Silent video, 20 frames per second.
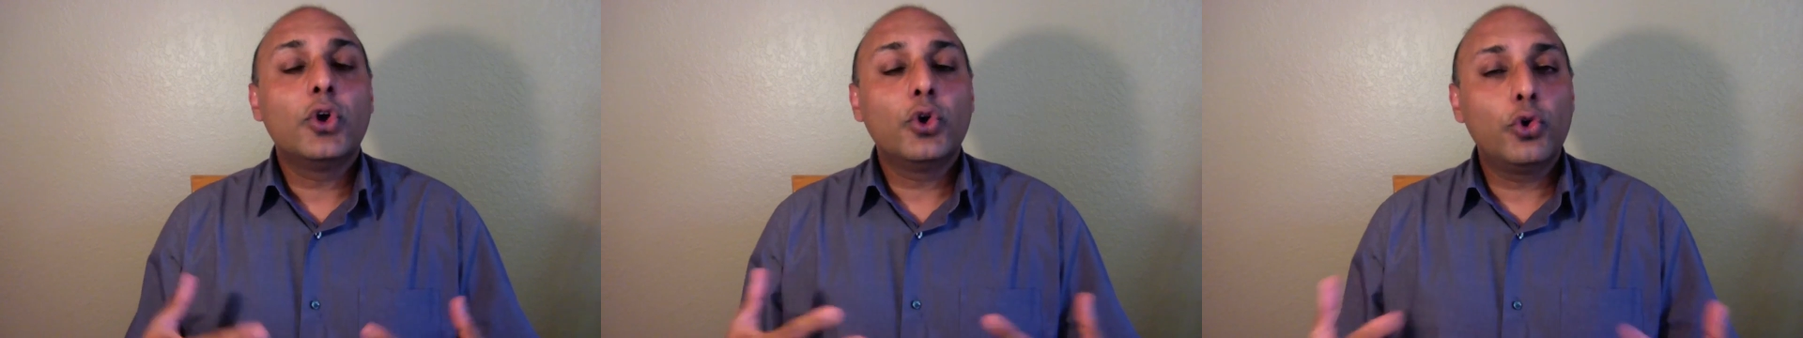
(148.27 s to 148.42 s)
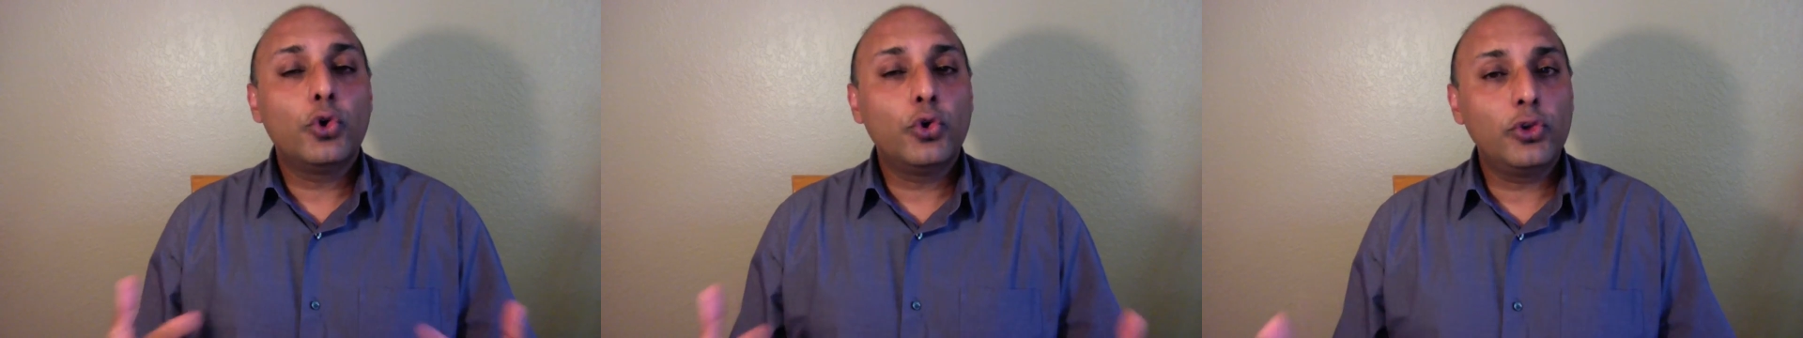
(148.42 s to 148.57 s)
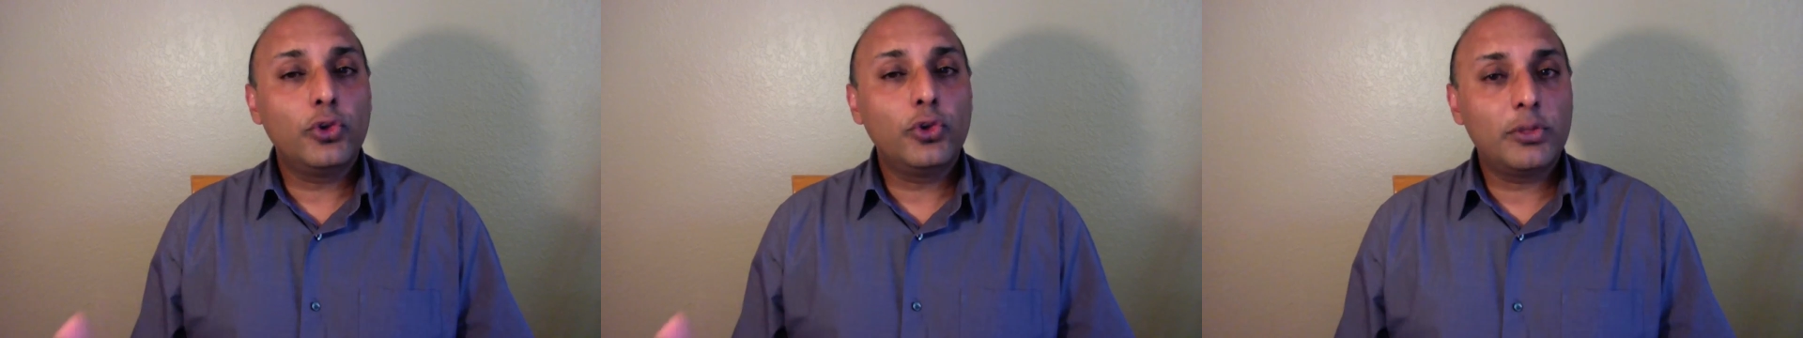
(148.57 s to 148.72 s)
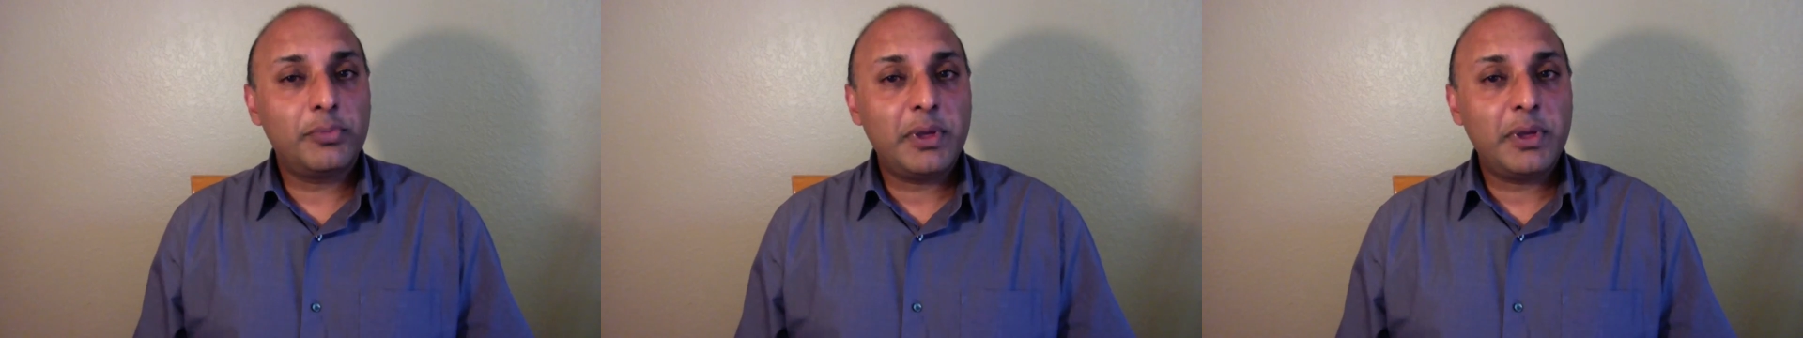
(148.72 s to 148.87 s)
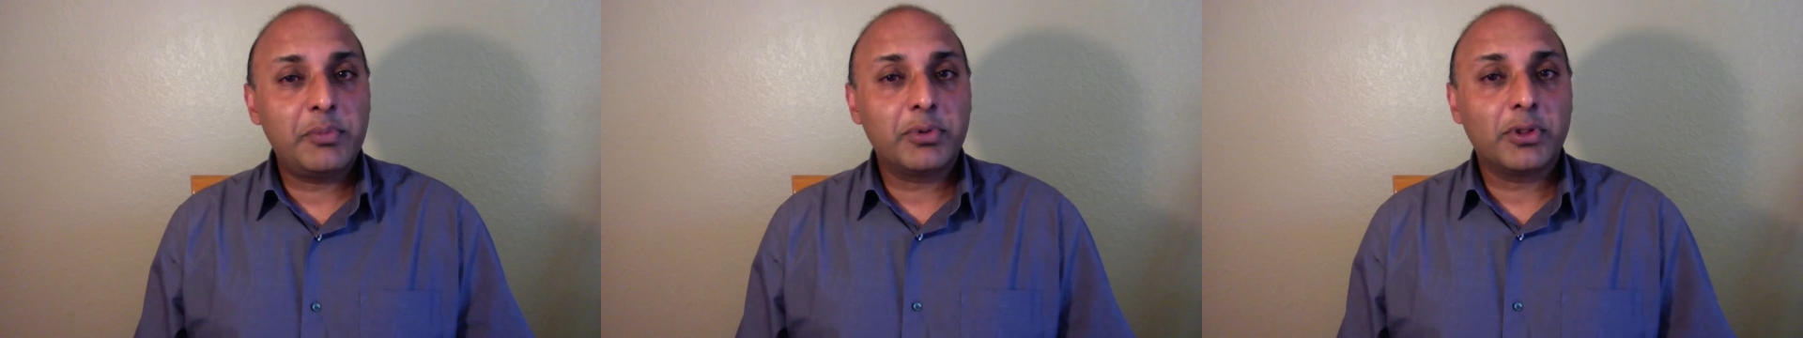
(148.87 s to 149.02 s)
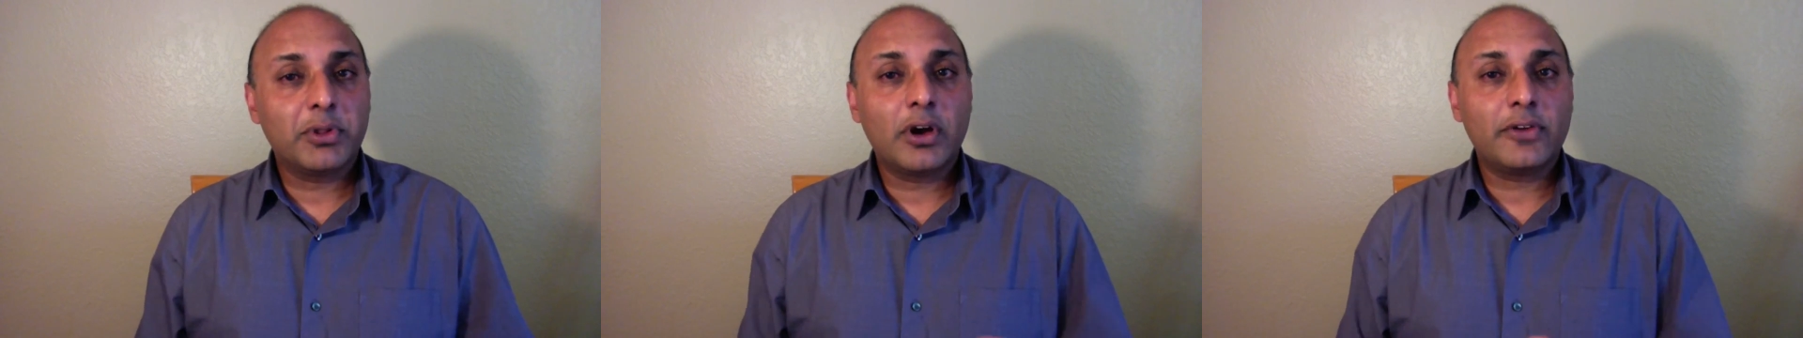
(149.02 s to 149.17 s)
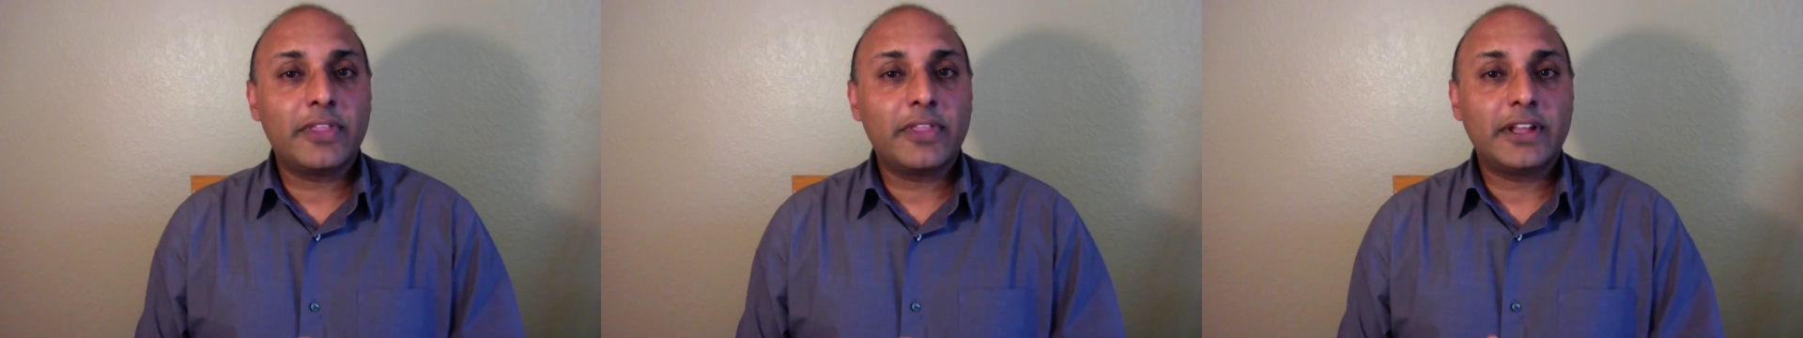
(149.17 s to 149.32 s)
who the people
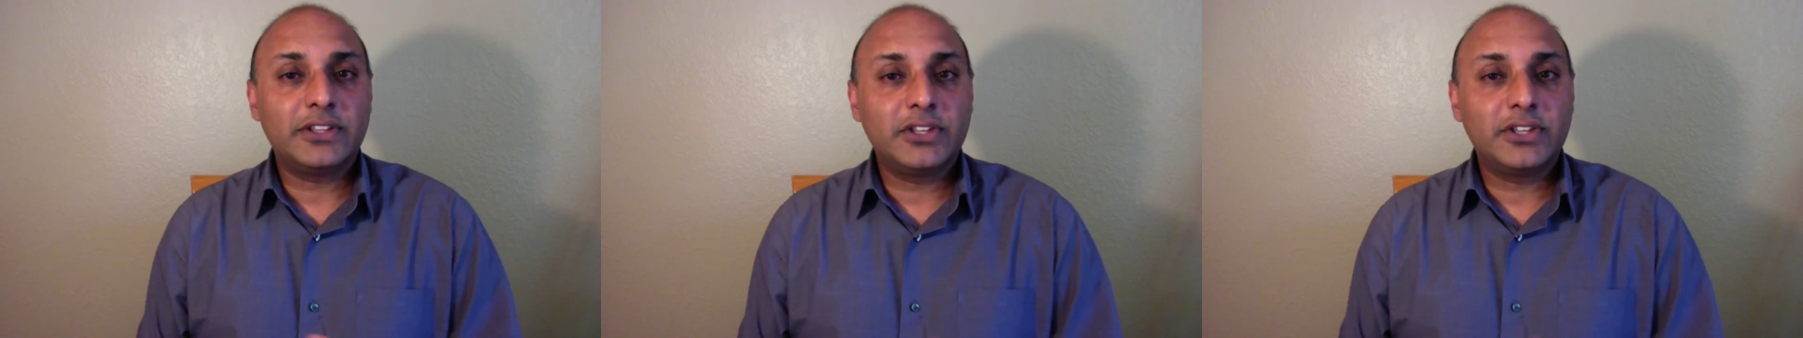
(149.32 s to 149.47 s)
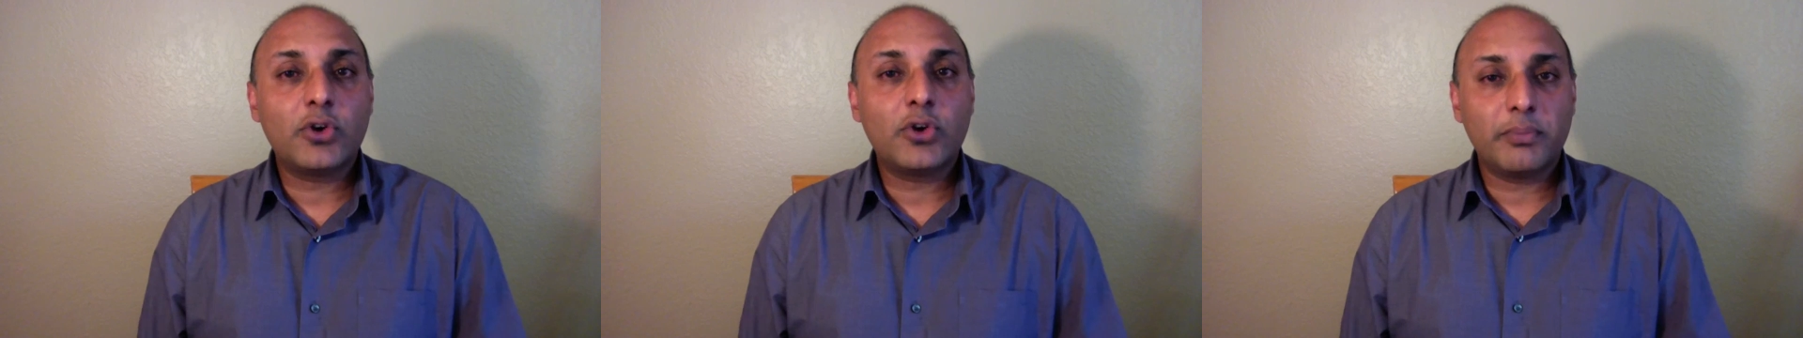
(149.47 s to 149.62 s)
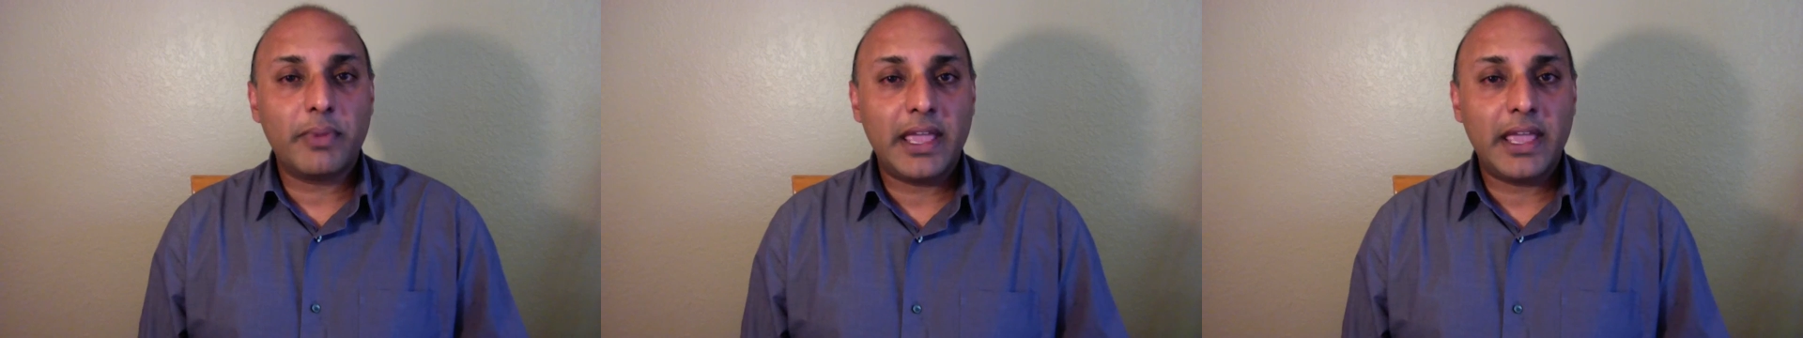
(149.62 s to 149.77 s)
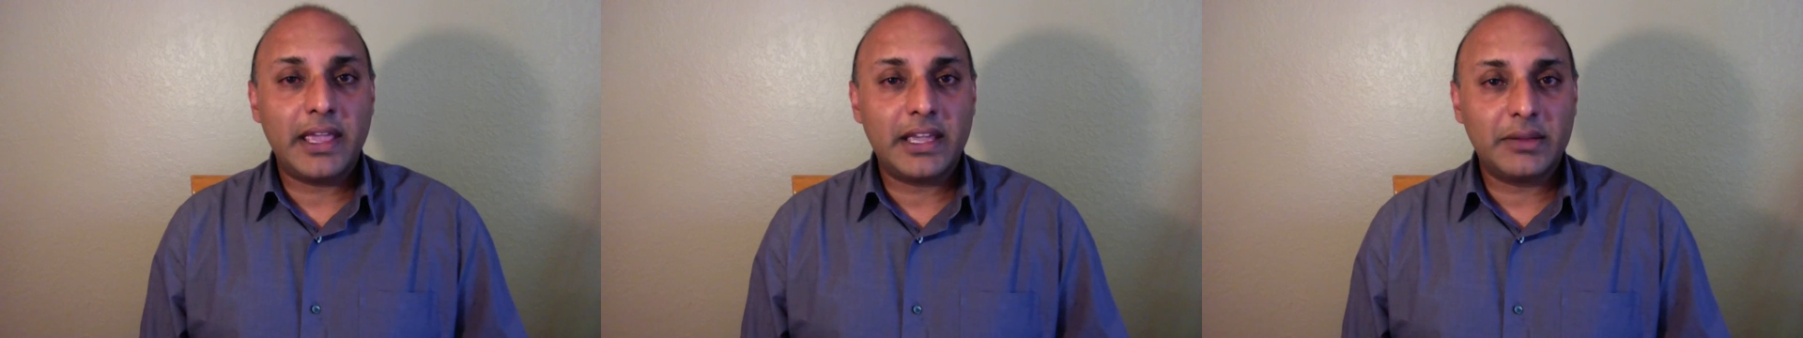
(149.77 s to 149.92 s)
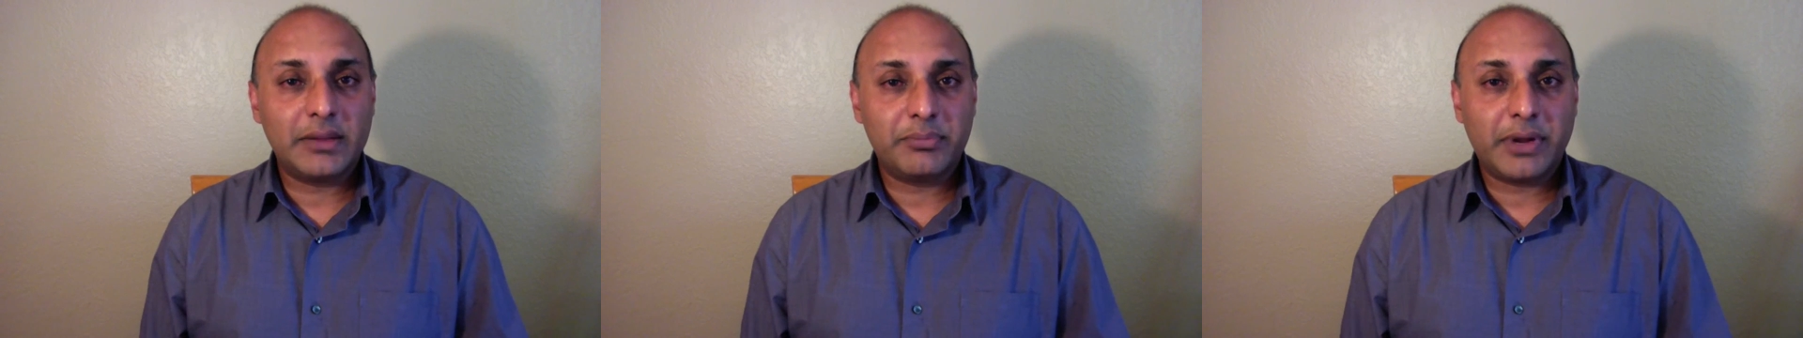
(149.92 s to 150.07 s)
are that don't make it,